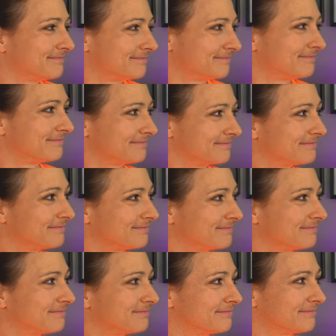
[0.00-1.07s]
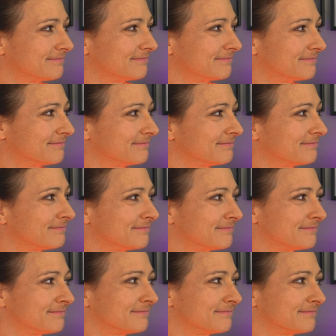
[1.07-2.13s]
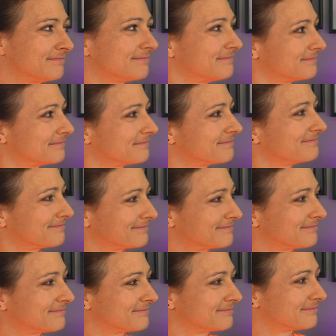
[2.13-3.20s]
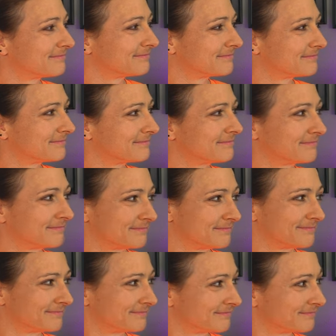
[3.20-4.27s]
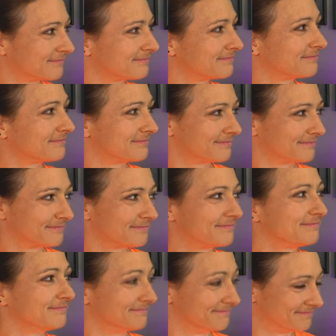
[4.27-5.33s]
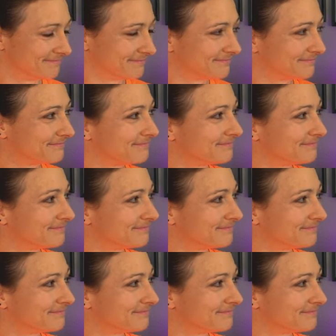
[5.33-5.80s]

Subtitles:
(not speaking)